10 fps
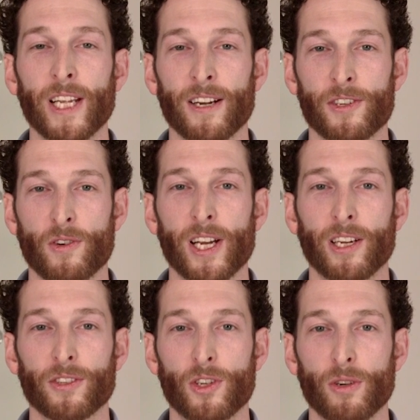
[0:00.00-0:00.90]
the
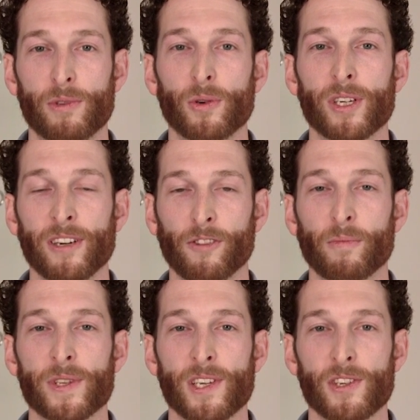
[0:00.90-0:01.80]
endotracheal tube to a different
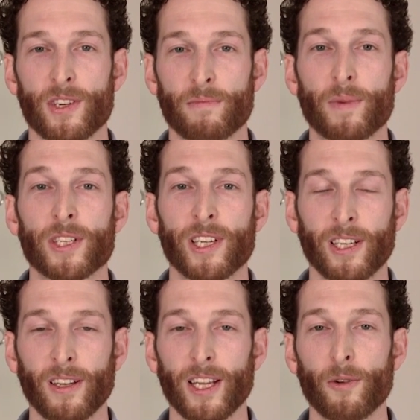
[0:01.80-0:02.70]
position,
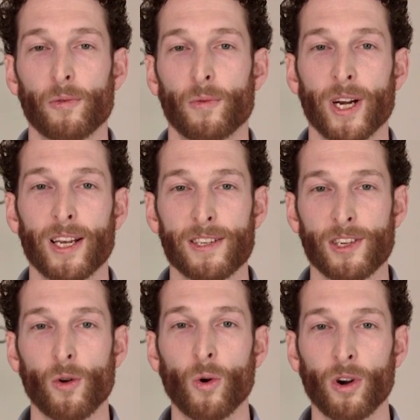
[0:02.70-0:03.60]
particularly when it is
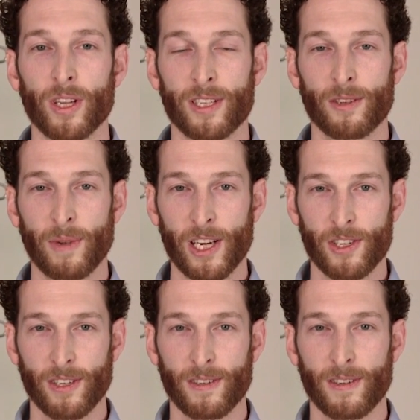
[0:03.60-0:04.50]
an oral
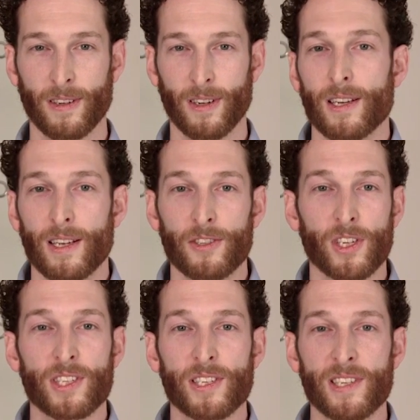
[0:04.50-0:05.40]
intubation.
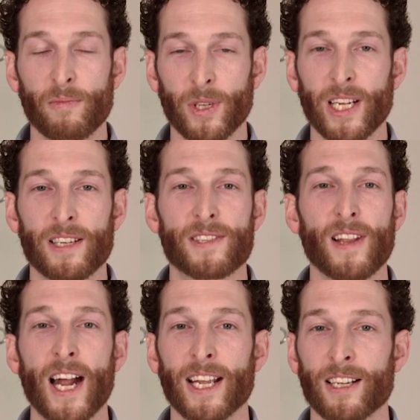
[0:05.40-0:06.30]
Just as simply as
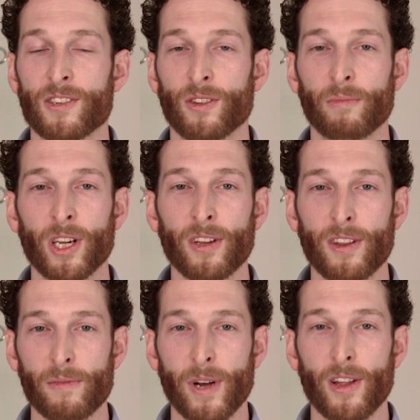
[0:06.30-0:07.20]
sliding it to the middle of
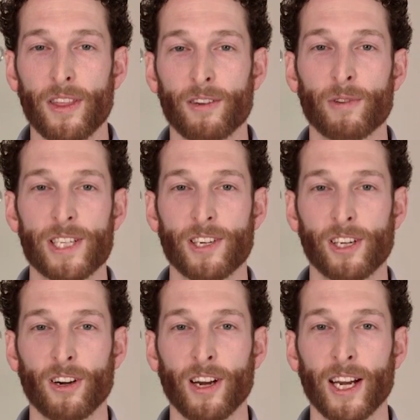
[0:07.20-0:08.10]
the mouth and
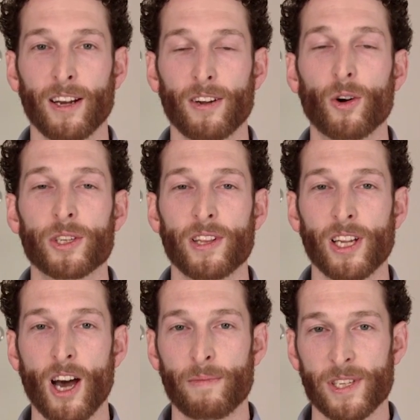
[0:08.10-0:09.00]
resecuring it, or to the
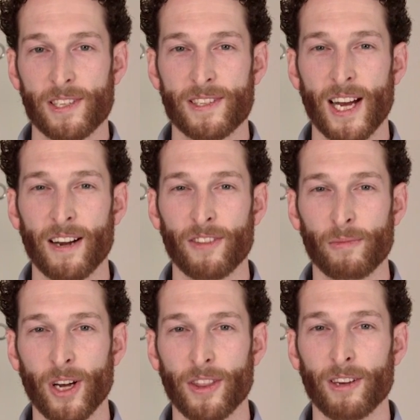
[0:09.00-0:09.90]
opposite side of the
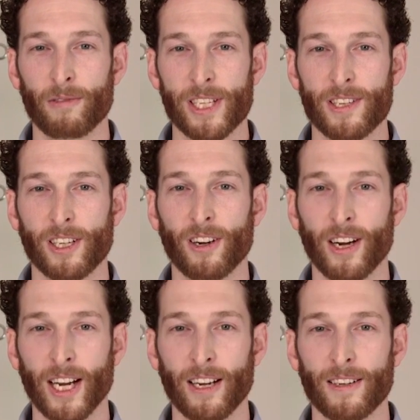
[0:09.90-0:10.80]
mouth and
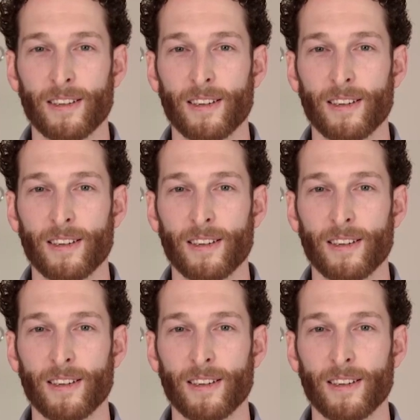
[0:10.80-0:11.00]
resecuring it.